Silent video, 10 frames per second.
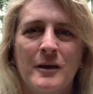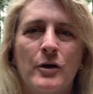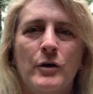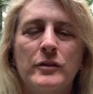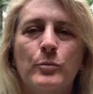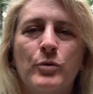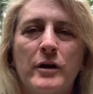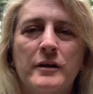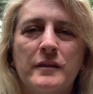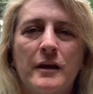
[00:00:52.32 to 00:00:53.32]
all right the
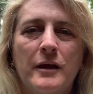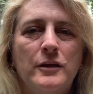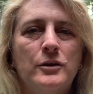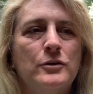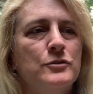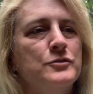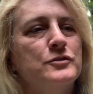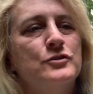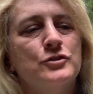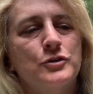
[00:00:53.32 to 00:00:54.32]
product that I
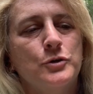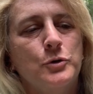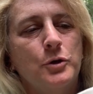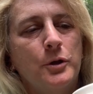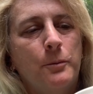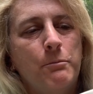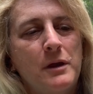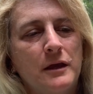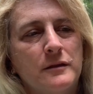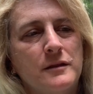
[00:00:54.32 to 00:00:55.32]
use to
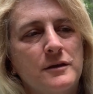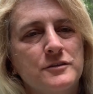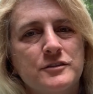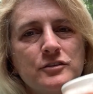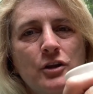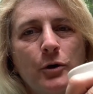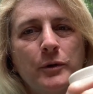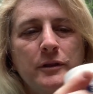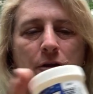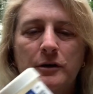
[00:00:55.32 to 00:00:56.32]
make the
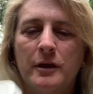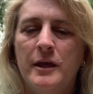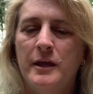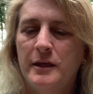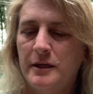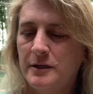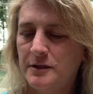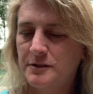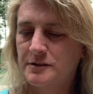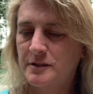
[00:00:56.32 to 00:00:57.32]
snowy look
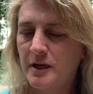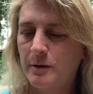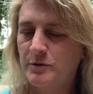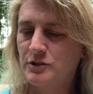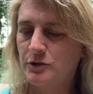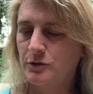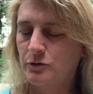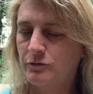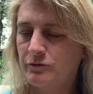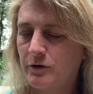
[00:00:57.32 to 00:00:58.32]
is a
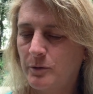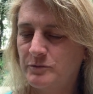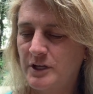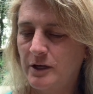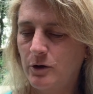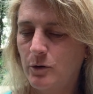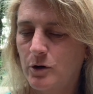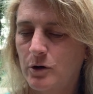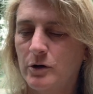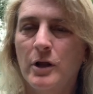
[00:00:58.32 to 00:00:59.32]
material from Deco
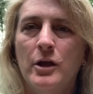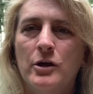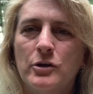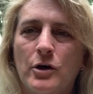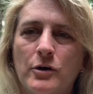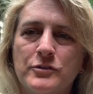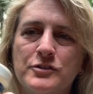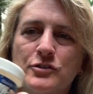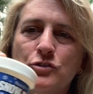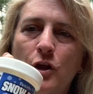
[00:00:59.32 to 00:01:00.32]
Art called
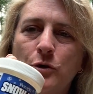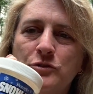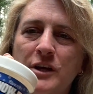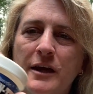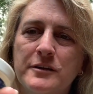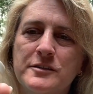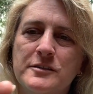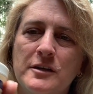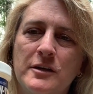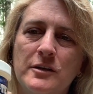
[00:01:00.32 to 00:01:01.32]
Snowtex.
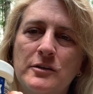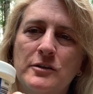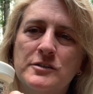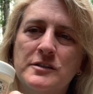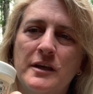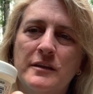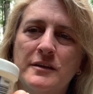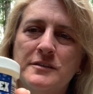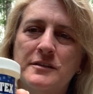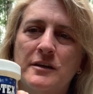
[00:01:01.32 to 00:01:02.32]
Looks like
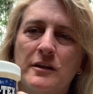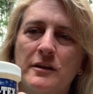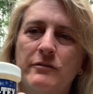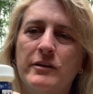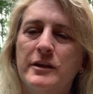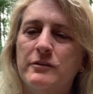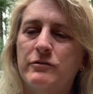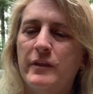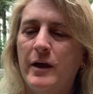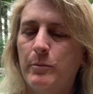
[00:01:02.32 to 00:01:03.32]
this, and I'll leave a link
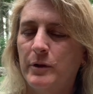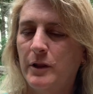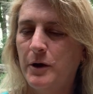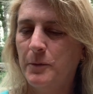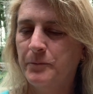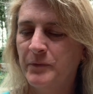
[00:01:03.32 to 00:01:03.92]
for that below.